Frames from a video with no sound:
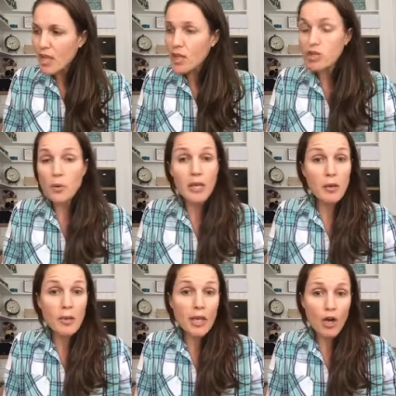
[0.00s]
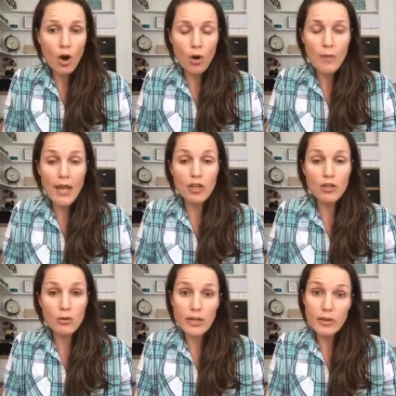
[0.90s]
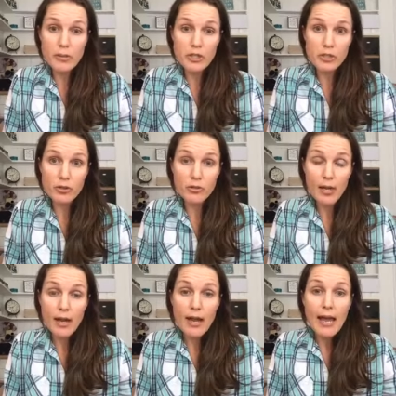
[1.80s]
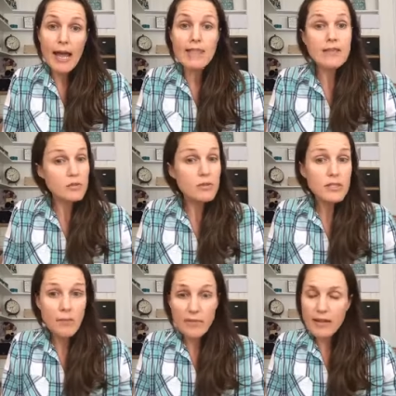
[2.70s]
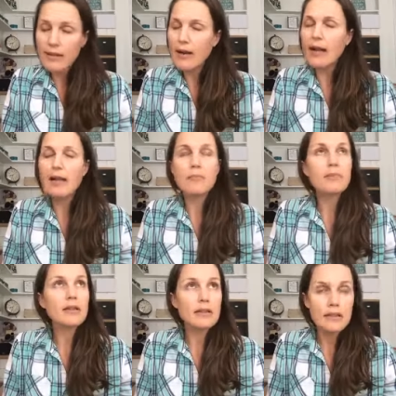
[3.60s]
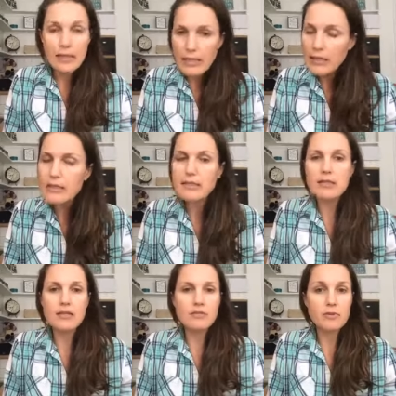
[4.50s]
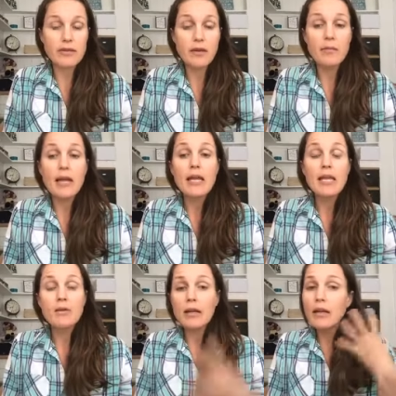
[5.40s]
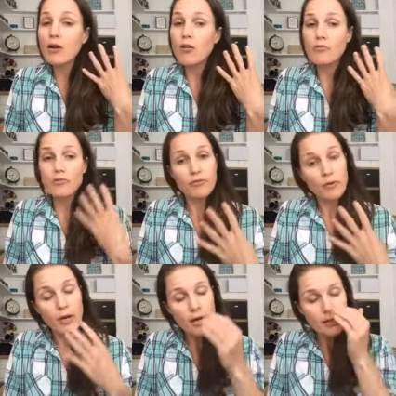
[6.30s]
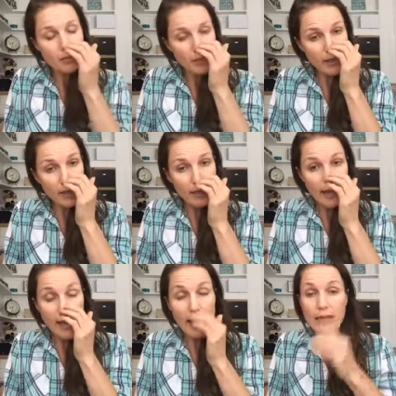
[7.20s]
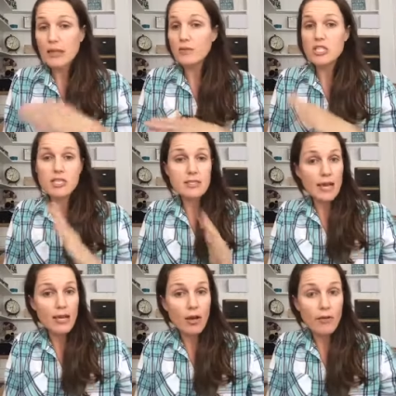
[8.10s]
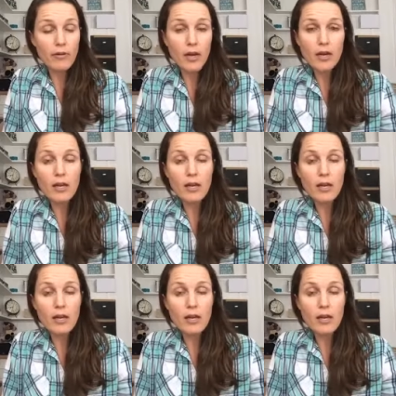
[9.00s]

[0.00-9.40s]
So he would get home, and you know what he would do? And this was something that I completely discussed with him. He would get home for 4 nights a week, and he would just take over.